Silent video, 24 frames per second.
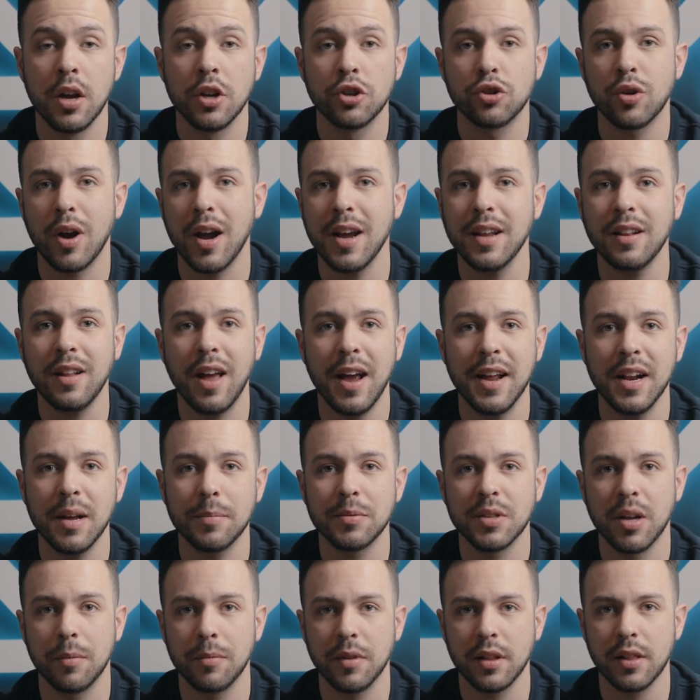try and line
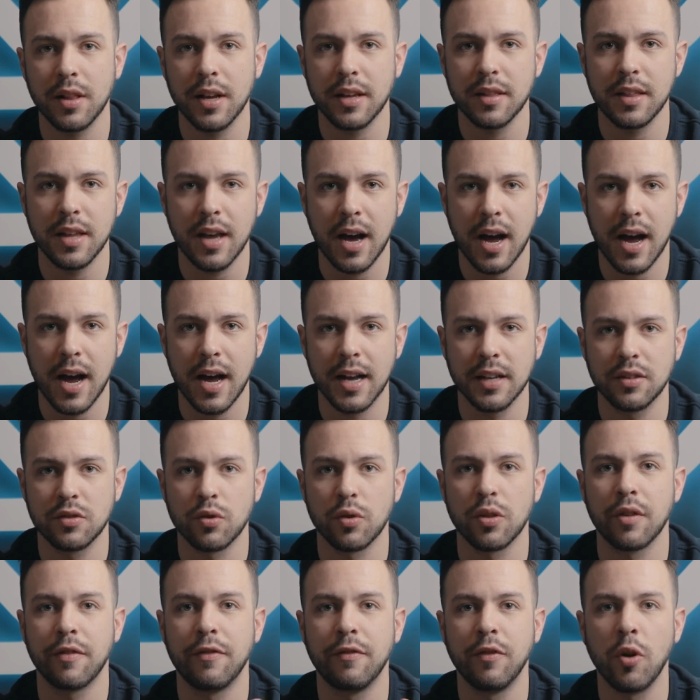up something like the eyes
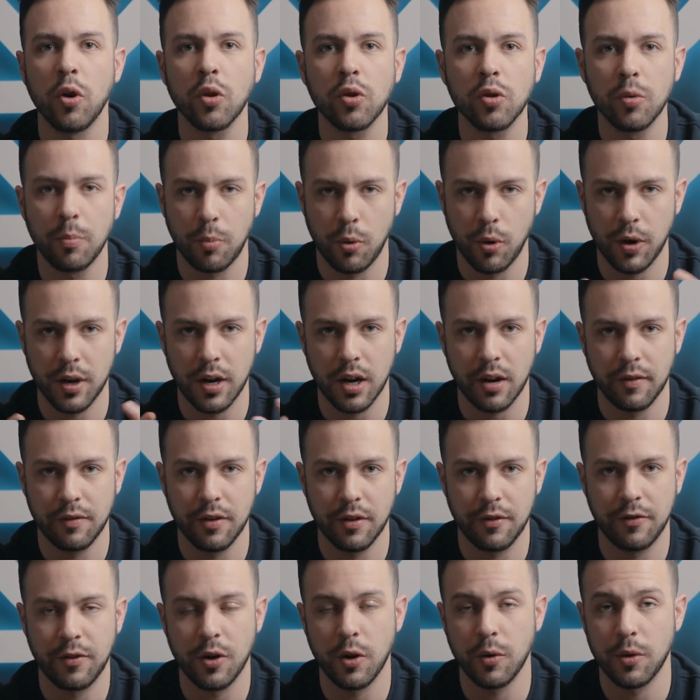or the focal point of
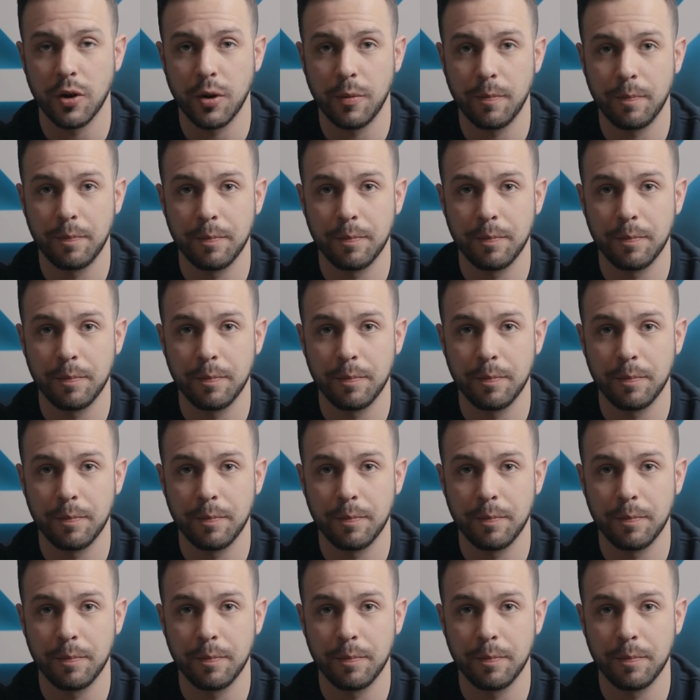the photo.